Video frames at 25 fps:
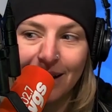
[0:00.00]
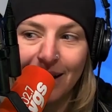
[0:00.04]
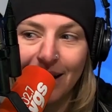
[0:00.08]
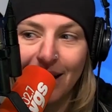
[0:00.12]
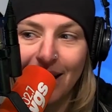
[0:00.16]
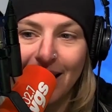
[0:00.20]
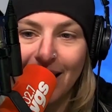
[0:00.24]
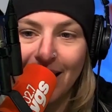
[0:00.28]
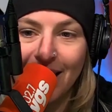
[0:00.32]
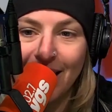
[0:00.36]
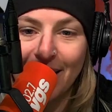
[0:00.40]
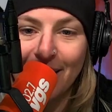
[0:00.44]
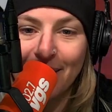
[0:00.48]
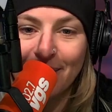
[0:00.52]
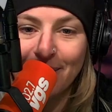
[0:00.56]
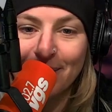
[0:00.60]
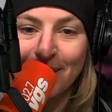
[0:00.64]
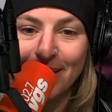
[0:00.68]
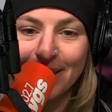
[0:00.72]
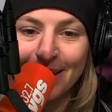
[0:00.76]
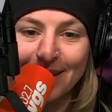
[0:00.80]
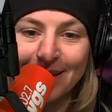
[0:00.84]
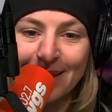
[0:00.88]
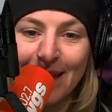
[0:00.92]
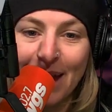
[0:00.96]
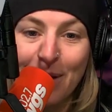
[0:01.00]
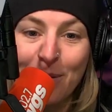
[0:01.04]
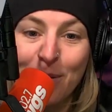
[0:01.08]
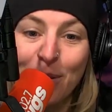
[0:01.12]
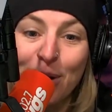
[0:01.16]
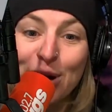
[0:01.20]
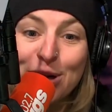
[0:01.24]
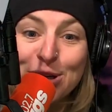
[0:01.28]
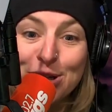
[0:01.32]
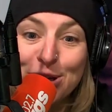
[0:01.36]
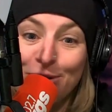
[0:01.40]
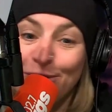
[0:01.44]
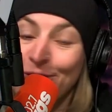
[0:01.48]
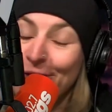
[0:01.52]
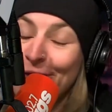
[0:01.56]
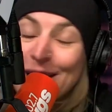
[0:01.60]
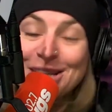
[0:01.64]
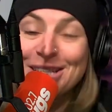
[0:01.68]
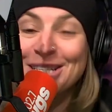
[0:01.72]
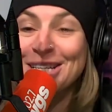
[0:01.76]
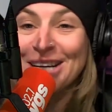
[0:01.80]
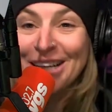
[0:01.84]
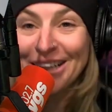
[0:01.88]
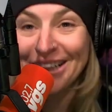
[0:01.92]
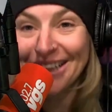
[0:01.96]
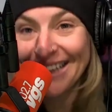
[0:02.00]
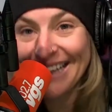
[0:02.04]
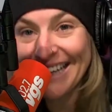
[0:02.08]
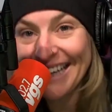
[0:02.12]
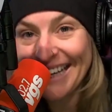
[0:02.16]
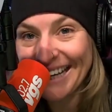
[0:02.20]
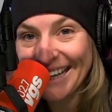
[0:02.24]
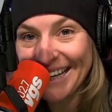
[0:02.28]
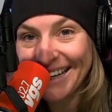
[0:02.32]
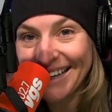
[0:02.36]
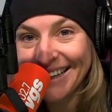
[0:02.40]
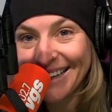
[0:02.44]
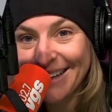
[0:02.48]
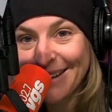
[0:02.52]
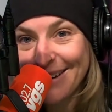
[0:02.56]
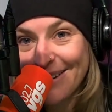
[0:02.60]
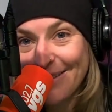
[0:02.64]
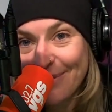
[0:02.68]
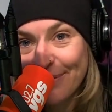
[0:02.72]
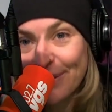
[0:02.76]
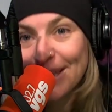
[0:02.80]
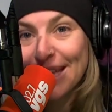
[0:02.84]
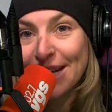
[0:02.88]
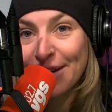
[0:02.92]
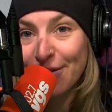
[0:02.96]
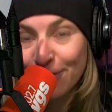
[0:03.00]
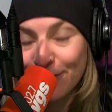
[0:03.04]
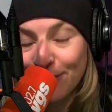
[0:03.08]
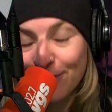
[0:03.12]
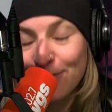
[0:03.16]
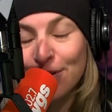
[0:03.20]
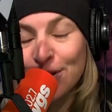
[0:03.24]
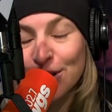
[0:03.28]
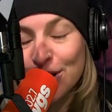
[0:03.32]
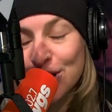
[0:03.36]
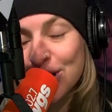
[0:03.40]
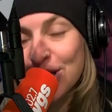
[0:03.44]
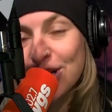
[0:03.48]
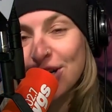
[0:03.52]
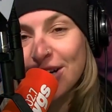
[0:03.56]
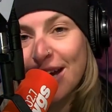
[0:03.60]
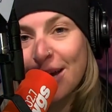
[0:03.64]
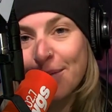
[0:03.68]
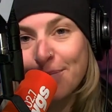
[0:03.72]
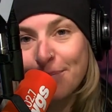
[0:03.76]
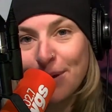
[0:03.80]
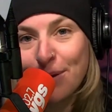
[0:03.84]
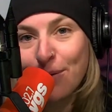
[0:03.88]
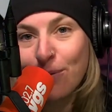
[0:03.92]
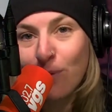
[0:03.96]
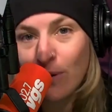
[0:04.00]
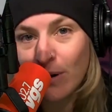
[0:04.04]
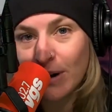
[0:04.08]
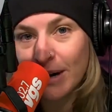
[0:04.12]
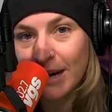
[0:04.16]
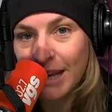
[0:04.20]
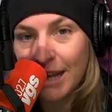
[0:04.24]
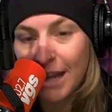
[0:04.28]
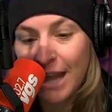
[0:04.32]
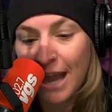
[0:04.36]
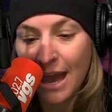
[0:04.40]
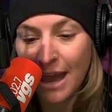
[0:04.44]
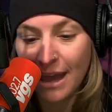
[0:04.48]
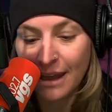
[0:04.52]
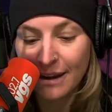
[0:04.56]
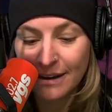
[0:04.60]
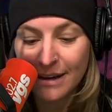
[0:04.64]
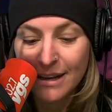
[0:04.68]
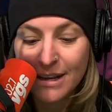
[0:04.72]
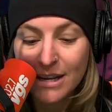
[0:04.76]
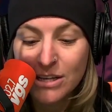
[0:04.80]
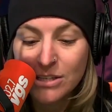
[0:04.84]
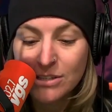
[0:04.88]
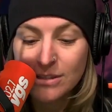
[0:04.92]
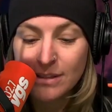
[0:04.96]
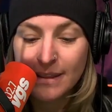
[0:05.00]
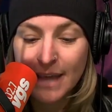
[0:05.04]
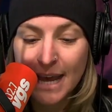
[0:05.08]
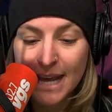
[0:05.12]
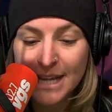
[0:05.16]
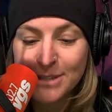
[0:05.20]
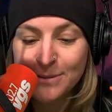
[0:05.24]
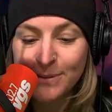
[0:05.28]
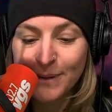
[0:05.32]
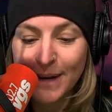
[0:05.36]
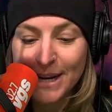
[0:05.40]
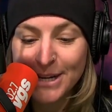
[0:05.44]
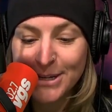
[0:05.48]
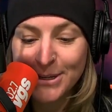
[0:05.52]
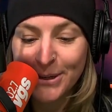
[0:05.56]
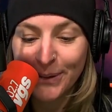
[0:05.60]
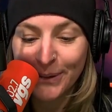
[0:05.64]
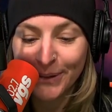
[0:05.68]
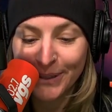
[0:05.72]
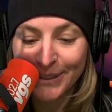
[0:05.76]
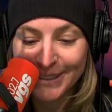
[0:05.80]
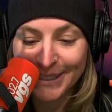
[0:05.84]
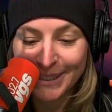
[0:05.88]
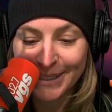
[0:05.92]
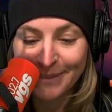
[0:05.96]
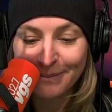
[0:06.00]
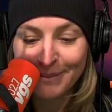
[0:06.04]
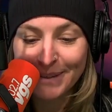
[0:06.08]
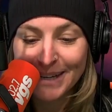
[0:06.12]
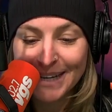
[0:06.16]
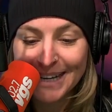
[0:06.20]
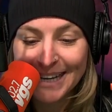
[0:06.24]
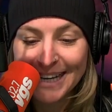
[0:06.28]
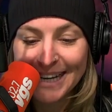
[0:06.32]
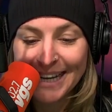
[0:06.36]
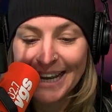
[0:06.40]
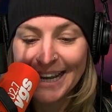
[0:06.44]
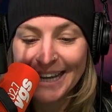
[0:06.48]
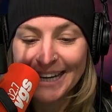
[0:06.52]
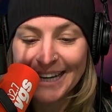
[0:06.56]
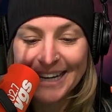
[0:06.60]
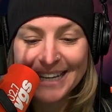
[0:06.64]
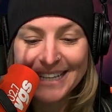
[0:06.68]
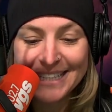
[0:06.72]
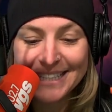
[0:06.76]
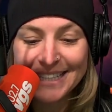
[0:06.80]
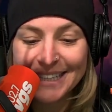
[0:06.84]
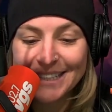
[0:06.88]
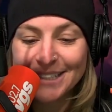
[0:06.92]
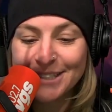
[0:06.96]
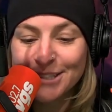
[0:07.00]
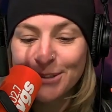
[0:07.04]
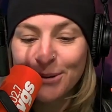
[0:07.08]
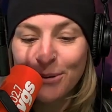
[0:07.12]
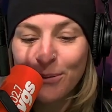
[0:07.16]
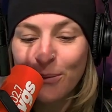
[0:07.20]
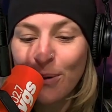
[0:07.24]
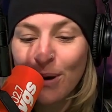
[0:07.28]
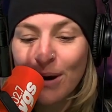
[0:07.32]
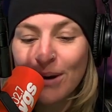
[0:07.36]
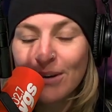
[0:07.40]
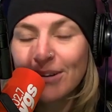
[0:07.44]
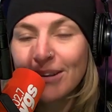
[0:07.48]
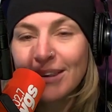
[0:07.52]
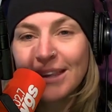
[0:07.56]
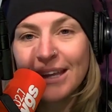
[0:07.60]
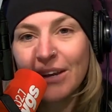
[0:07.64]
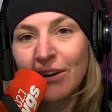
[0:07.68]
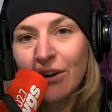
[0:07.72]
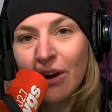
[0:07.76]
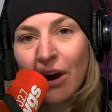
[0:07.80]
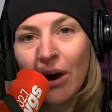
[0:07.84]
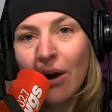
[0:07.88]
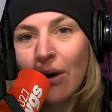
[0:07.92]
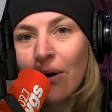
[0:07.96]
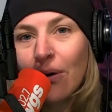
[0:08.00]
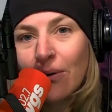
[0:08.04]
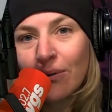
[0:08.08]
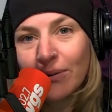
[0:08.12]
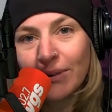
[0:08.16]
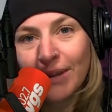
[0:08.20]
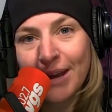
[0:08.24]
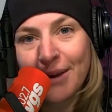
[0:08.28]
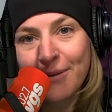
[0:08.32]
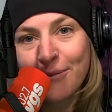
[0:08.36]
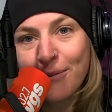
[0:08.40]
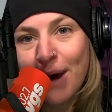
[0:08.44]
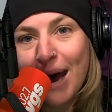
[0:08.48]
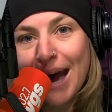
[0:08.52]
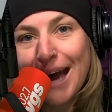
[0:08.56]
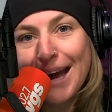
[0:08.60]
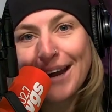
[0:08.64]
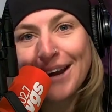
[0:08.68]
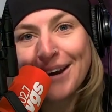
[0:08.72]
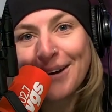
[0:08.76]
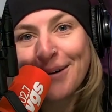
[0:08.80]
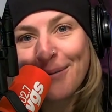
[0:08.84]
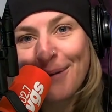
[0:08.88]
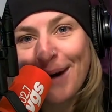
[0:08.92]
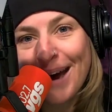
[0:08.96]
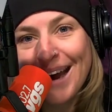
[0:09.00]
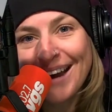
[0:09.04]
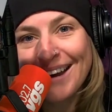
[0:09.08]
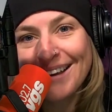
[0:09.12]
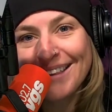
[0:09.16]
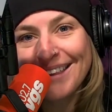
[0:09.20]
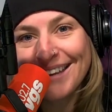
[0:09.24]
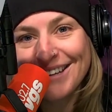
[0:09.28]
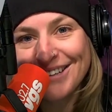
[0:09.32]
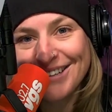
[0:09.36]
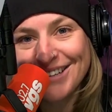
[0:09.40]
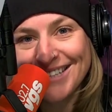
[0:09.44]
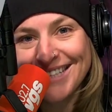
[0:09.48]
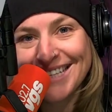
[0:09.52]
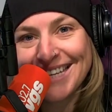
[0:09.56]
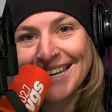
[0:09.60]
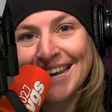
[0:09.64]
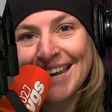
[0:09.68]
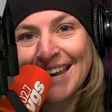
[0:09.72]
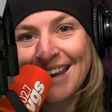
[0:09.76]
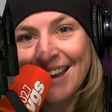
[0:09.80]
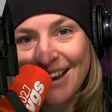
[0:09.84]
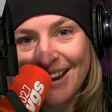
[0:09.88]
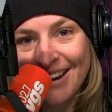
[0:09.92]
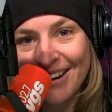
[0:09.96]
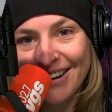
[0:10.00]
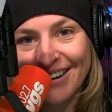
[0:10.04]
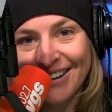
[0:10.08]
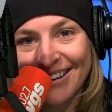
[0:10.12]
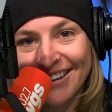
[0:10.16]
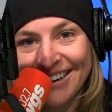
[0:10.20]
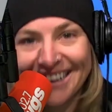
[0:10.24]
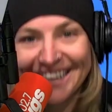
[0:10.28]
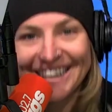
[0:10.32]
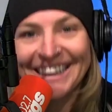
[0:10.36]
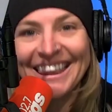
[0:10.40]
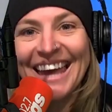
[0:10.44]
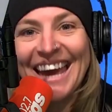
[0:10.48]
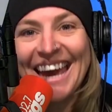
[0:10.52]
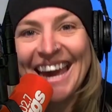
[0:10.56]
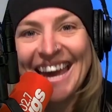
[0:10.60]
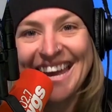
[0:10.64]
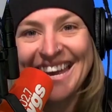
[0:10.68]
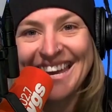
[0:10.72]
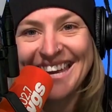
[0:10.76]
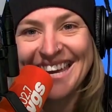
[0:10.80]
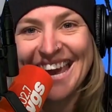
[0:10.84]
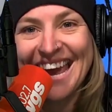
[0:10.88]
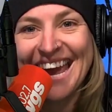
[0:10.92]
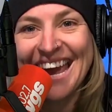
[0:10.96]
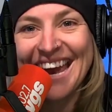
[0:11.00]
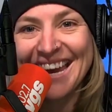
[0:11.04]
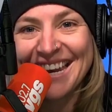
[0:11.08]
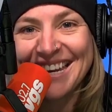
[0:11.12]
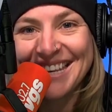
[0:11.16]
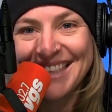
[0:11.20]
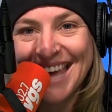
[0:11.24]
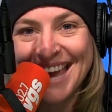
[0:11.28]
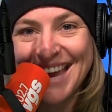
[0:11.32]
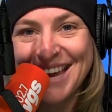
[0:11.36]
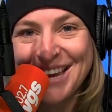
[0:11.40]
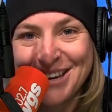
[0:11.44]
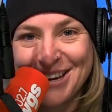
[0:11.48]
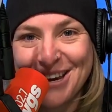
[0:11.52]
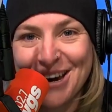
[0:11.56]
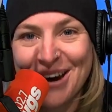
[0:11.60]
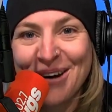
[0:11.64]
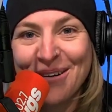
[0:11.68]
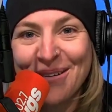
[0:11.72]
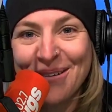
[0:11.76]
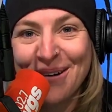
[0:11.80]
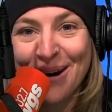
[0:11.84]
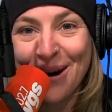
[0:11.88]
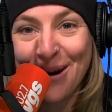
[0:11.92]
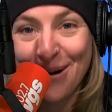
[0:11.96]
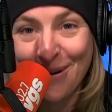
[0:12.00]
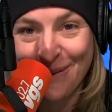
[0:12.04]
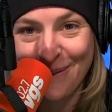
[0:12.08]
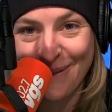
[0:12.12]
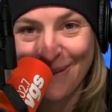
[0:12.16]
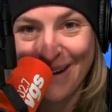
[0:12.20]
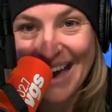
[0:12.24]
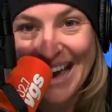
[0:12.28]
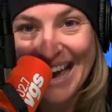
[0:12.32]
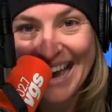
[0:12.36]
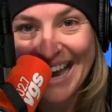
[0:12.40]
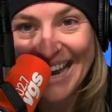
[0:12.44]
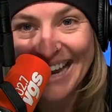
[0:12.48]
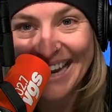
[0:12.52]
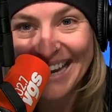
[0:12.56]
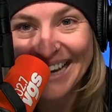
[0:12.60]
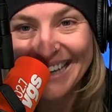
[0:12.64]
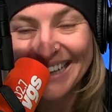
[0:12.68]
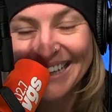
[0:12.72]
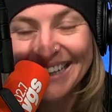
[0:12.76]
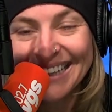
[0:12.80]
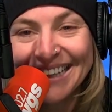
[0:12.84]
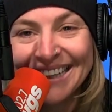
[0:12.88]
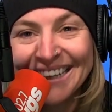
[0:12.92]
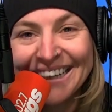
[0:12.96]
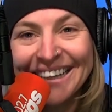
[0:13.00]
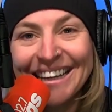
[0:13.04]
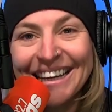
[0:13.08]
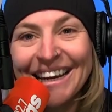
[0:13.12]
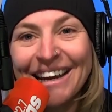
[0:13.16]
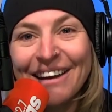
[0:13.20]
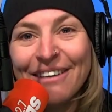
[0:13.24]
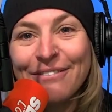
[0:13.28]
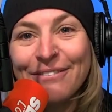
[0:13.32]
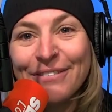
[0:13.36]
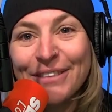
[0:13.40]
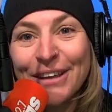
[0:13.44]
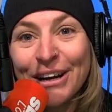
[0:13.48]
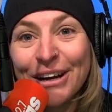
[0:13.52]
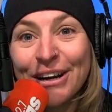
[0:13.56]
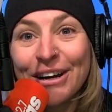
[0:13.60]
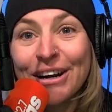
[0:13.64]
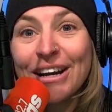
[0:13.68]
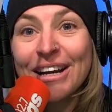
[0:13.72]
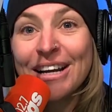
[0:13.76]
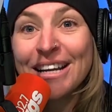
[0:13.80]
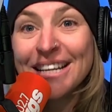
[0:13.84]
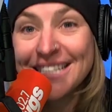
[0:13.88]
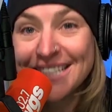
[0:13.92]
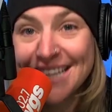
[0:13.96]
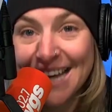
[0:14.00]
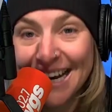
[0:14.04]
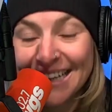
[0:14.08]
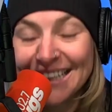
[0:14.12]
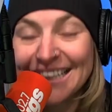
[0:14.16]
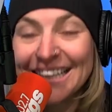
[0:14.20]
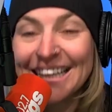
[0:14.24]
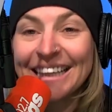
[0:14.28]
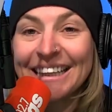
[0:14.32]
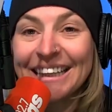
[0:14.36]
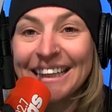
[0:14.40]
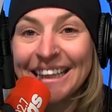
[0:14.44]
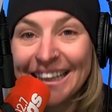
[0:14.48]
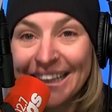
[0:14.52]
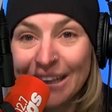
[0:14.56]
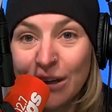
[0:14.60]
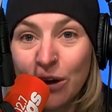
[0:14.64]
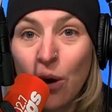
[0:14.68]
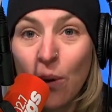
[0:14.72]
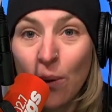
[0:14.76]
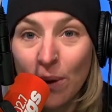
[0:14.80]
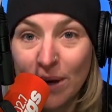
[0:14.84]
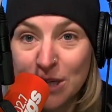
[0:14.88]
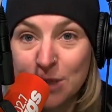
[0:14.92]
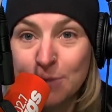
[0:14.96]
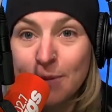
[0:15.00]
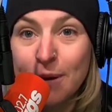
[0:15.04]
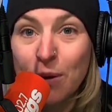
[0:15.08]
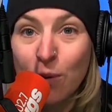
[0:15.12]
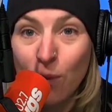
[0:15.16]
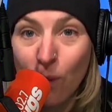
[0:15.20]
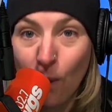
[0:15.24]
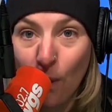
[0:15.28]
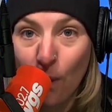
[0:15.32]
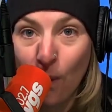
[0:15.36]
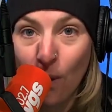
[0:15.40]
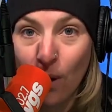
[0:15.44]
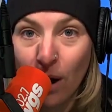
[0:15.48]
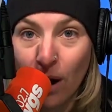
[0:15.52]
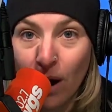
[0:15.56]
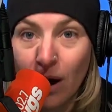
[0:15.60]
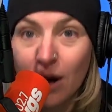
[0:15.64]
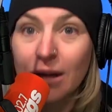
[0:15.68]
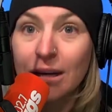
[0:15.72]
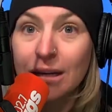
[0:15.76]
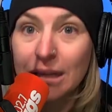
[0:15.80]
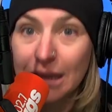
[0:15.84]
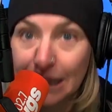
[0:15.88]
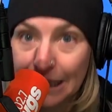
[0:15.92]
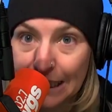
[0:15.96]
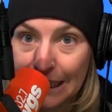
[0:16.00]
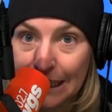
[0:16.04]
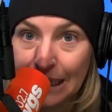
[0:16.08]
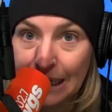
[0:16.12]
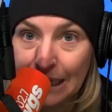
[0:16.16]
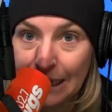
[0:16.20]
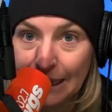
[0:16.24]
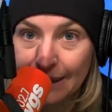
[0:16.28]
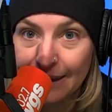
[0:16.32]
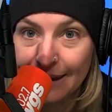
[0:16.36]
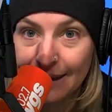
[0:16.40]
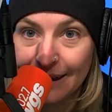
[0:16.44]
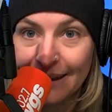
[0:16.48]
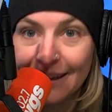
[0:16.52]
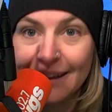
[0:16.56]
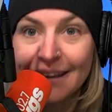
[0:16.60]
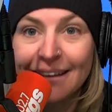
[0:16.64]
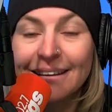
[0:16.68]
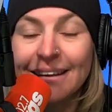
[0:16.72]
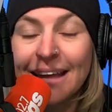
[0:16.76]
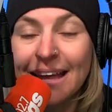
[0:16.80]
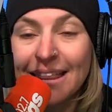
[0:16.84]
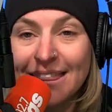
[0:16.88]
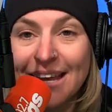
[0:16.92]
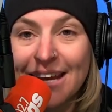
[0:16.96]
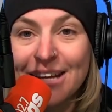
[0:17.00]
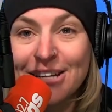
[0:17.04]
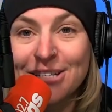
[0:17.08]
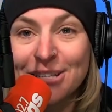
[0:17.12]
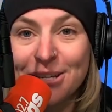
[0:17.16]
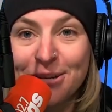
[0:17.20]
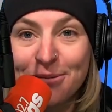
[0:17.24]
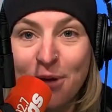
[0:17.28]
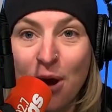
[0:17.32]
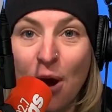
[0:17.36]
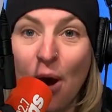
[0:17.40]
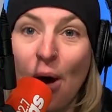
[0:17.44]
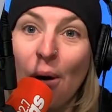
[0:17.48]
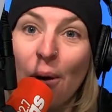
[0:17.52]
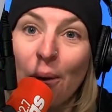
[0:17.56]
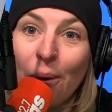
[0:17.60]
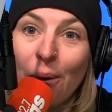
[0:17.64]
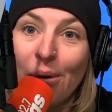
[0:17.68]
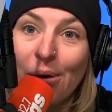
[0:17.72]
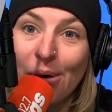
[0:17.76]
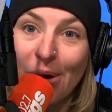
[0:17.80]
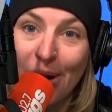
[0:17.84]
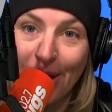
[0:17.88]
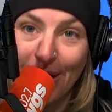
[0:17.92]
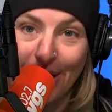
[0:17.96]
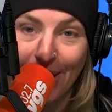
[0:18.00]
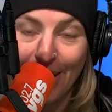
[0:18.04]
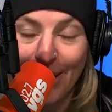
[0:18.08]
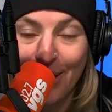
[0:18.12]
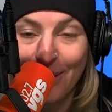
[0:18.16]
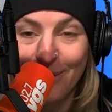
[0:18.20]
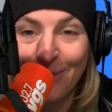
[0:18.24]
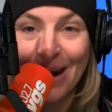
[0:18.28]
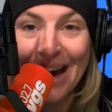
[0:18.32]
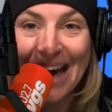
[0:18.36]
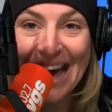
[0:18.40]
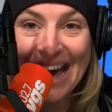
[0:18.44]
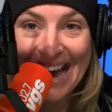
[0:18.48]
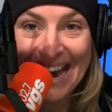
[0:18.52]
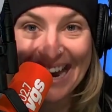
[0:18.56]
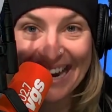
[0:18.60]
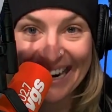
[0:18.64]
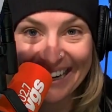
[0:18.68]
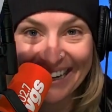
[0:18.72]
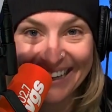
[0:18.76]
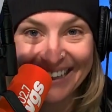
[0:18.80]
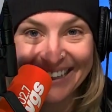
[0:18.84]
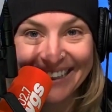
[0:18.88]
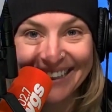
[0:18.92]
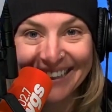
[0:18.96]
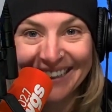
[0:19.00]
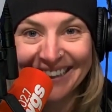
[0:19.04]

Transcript: They weren't fresh clean, but they for sure can be worn again. So that's what I told him. And he said, "So where do they go? Like, why are they just here? Like, can't they go away? If they're technically going to be worn clean, then they should go away."